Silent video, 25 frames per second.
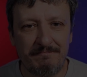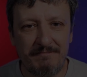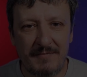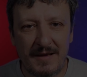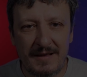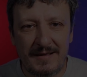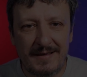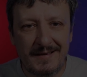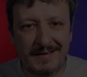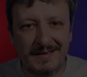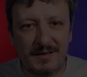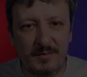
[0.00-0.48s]

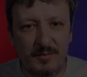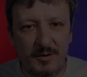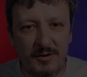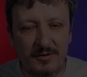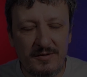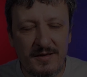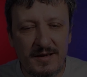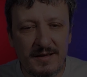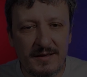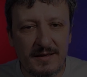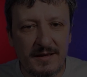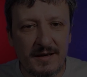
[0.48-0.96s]
And that's about
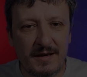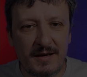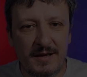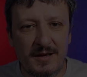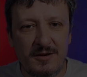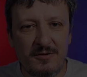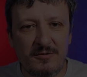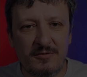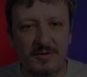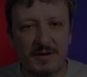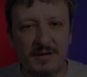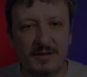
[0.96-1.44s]
it. A
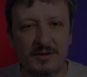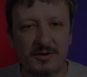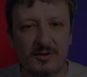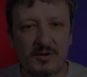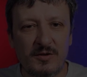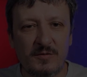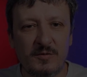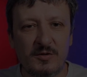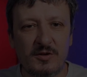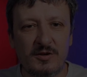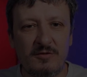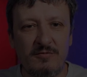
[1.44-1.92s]
new resource
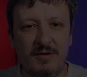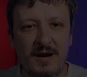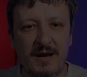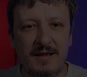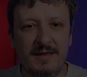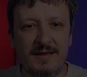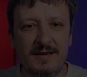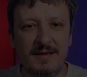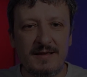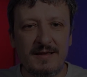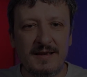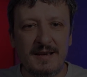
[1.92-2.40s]
was
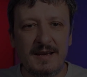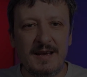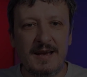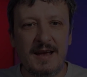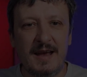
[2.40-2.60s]
created,